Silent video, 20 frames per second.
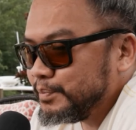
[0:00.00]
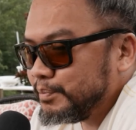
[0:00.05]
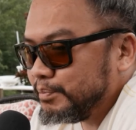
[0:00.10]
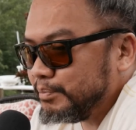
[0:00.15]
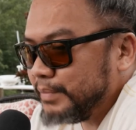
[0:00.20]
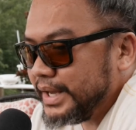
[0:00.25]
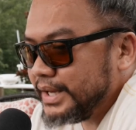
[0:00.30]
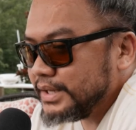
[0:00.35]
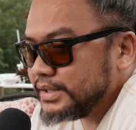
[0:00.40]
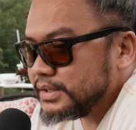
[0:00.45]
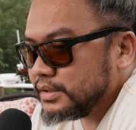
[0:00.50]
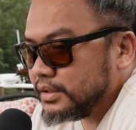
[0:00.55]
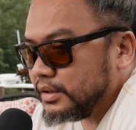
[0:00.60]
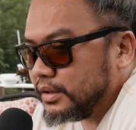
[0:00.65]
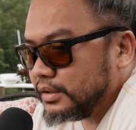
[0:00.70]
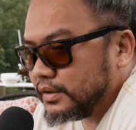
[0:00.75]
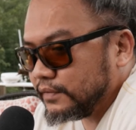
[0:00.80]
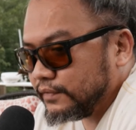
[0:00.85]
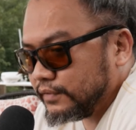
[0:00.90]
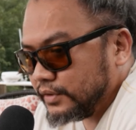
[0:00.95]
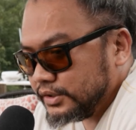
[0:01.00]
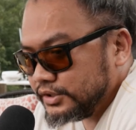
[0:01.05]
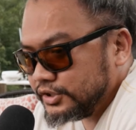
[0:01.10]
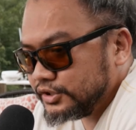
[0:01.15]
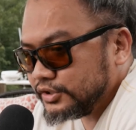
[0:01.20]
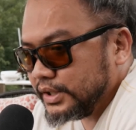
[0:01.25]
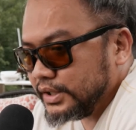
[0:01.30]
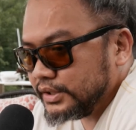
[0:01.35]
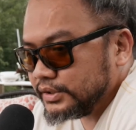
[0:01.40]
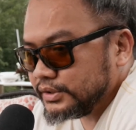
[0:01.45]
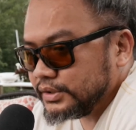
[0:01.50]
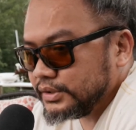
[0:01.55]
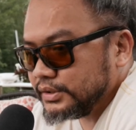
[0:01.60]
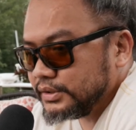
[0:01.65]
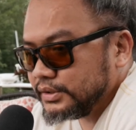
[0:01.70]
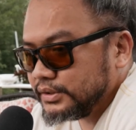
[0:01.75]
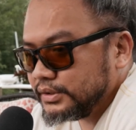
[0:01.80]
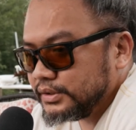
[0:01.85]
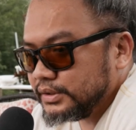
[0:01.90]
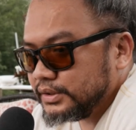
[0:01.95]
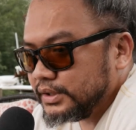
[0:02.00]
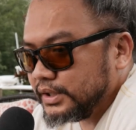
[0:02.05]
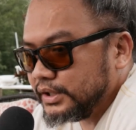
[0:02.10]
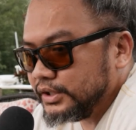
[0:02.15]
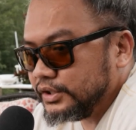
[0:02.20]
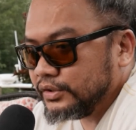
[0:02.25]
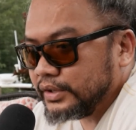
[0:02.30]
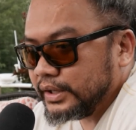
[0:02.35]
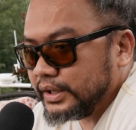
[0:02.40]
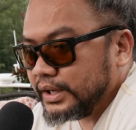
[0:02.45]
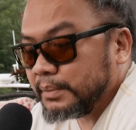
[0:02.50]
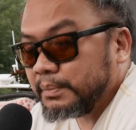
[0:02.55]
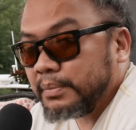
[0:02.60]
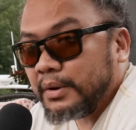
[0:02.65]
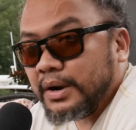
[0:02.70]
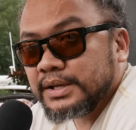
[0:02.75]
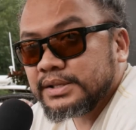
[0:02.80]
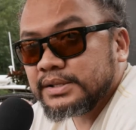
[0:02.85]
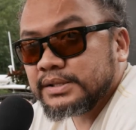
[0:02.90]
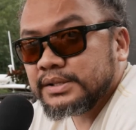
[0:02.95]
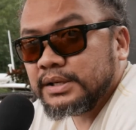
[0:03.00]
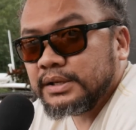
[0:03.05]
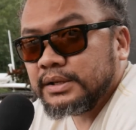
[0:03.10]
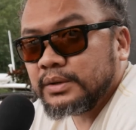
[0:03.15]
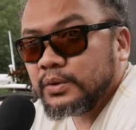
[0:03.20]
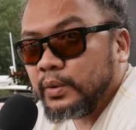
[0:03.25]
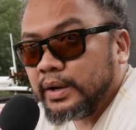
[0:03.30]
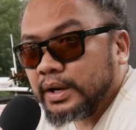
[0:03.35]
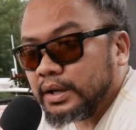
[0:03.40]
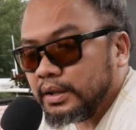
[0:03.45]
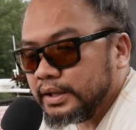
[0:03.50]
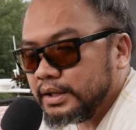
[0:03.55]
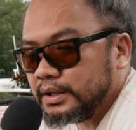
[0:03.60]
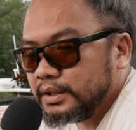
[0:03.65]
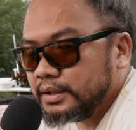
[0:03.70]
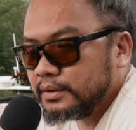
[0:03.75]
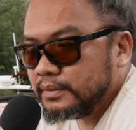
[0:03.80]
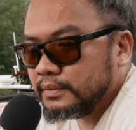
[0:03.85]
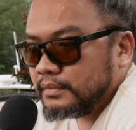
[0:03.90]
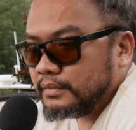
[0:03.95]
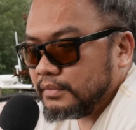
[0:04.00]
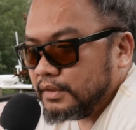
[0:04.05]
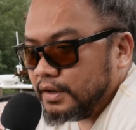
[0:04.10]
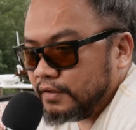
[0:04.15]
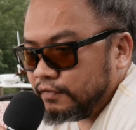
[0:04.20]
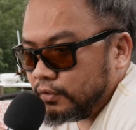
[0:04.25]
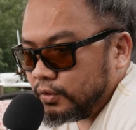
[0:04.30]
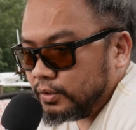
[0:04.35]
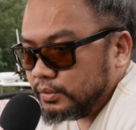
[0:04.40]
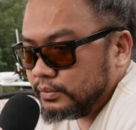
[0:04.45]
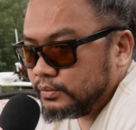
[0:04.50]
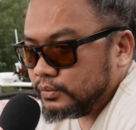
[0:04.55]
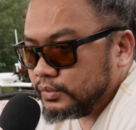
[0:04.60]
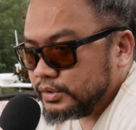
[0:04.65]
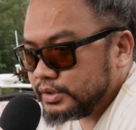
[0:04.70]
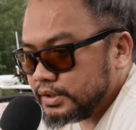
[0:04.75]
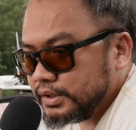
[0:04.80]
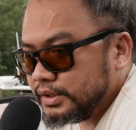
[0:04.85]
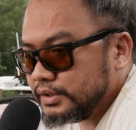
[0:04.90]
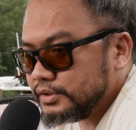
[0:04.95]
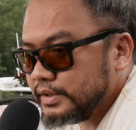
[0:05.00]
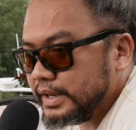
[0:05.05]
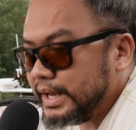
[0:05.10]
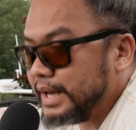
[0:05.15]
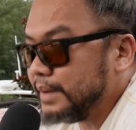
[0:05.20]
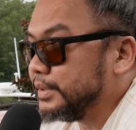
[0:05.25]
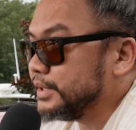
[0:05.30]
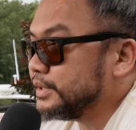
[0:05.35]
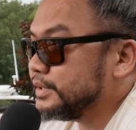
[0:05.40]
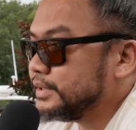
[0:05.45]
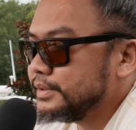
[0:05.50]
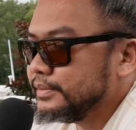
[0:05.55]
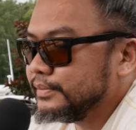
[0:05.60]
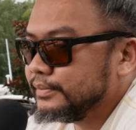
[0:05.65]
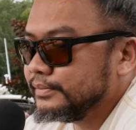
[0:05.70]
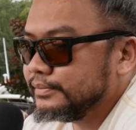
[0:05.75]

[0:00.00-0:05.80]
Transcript: based on the frustration and you cannot process it quickly. Therefore, we turn into habits.